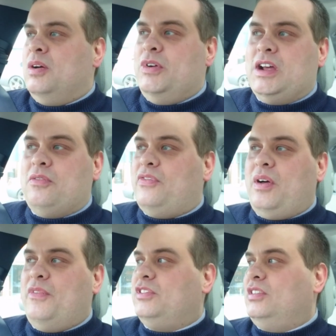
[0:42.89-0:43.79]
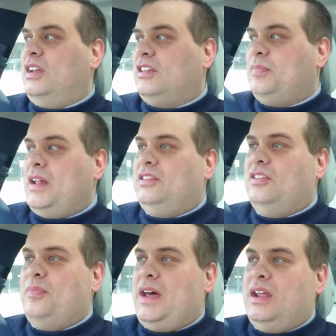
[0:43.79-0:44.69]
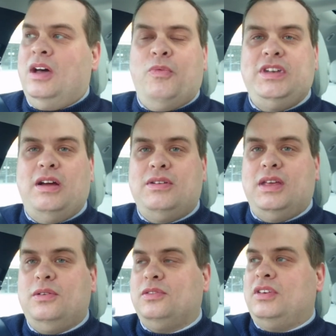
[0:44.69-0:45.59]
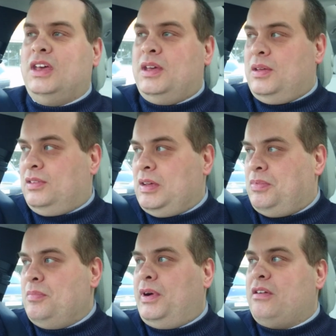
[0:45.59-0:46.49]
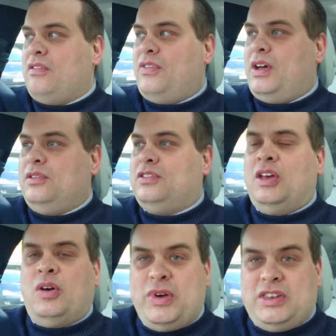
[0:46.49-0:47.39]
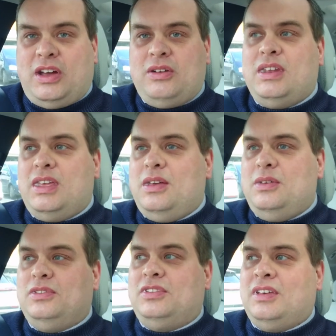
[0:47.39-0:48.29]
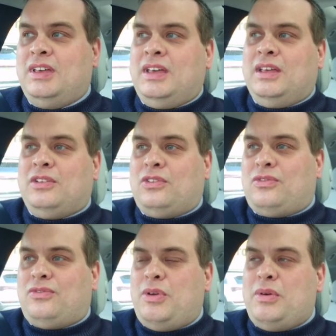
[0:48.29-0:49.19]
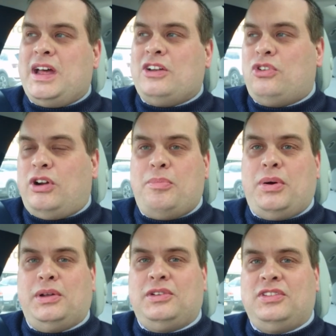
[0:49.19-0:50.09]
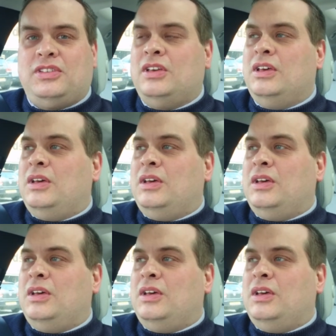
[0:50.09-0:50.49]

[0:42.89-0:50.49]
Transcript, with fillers: We don't film this in an expensive manner. We don't use separate microphones. We don't use fluid head tripods.